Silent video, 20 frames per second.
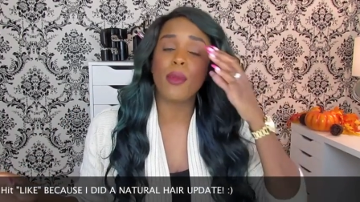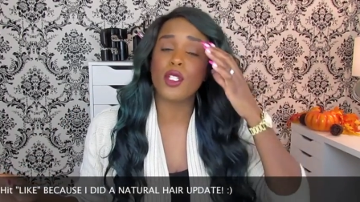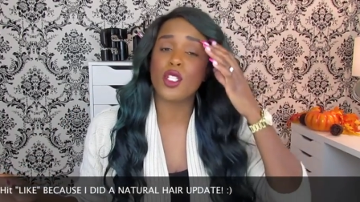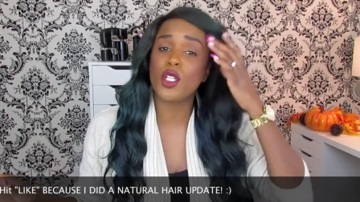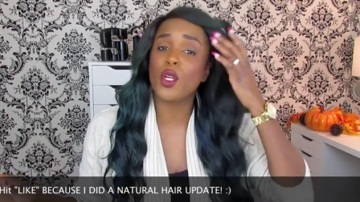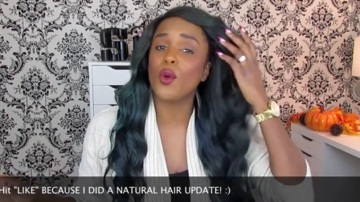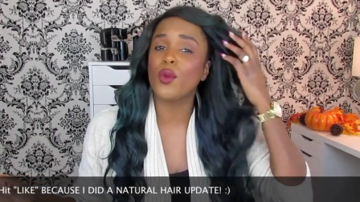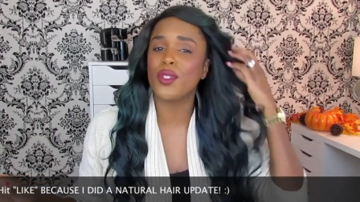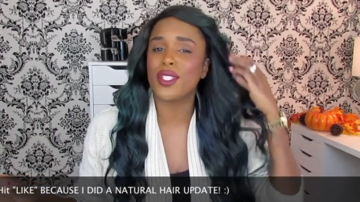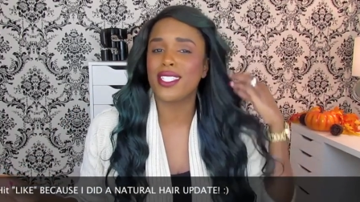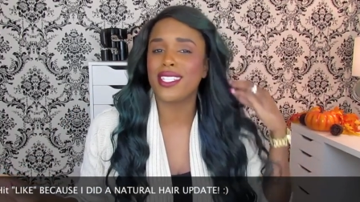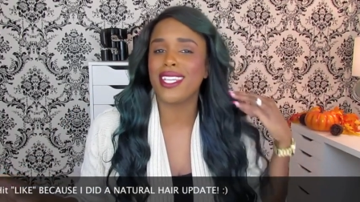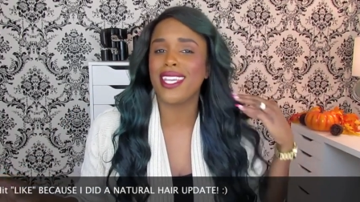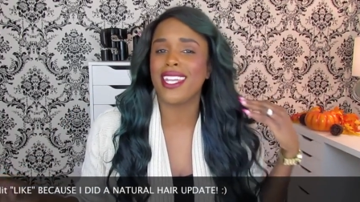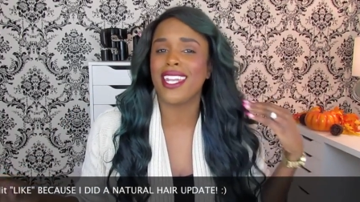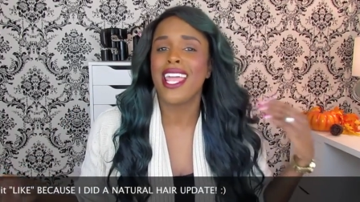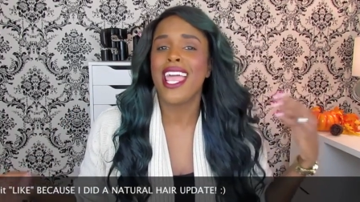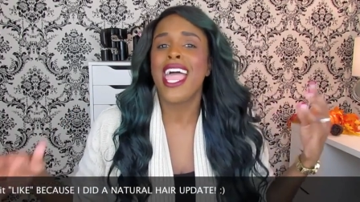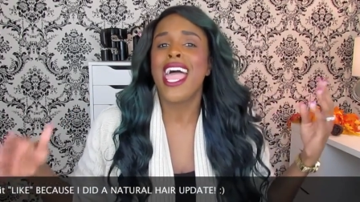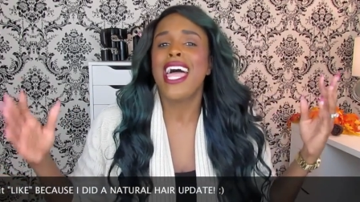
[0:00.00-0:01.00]
but you're gonna see
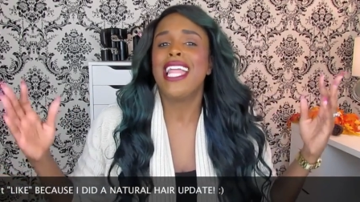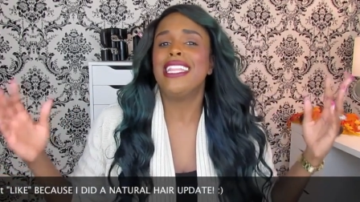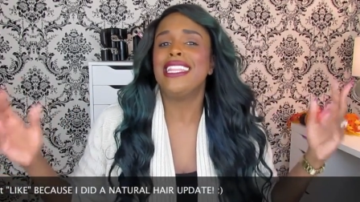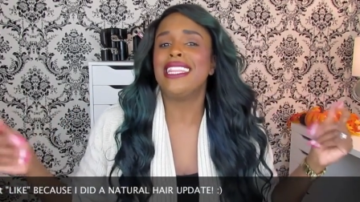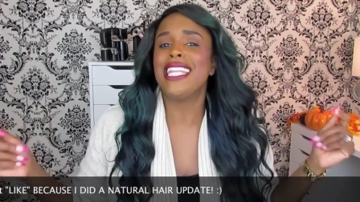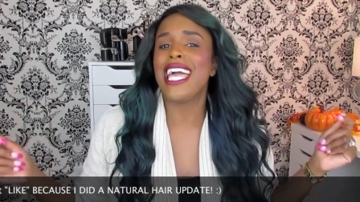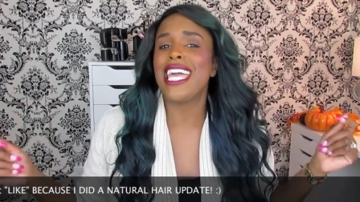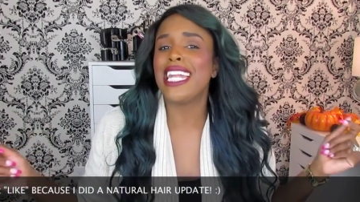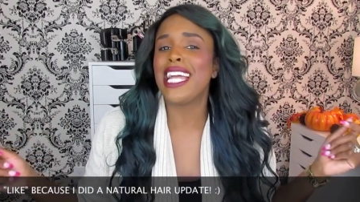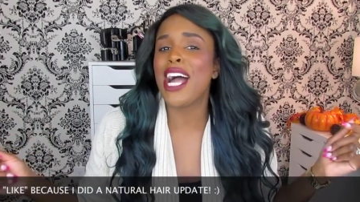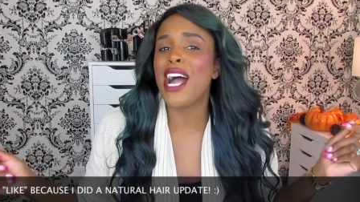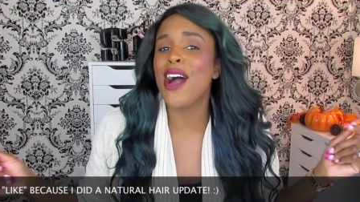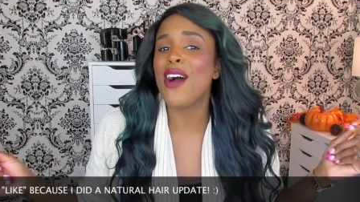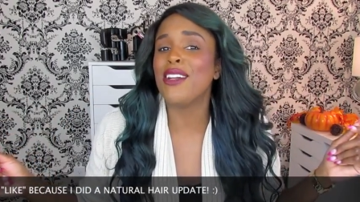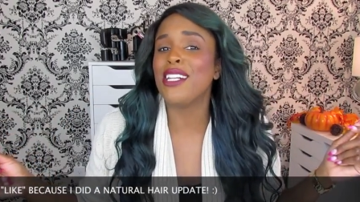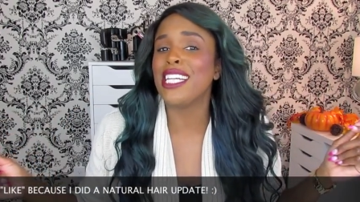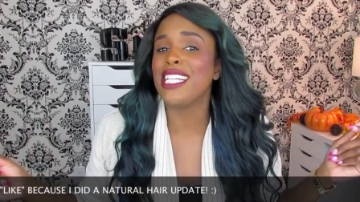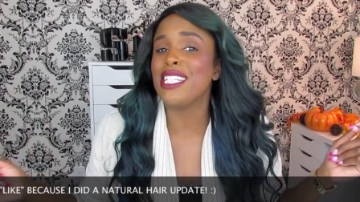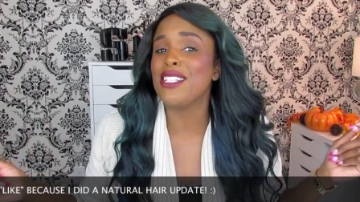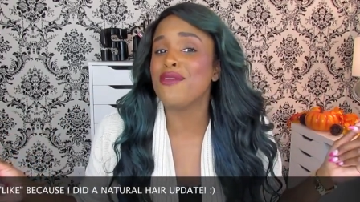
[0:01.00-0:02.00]
it later
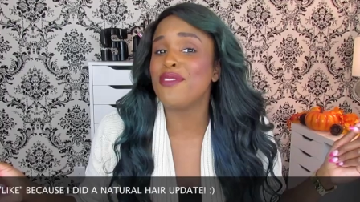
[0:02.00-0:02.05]
on in